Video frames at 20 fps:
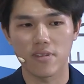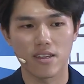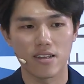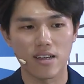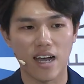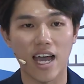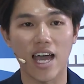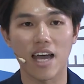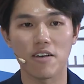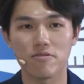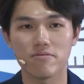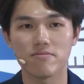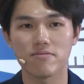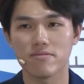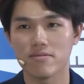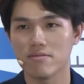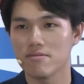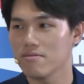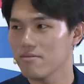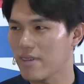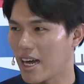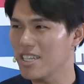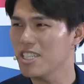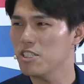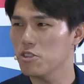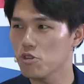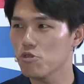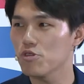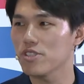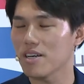I need
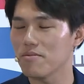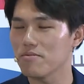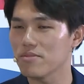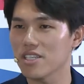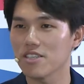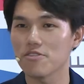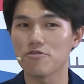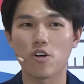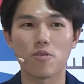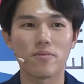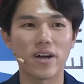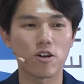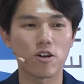to do something for my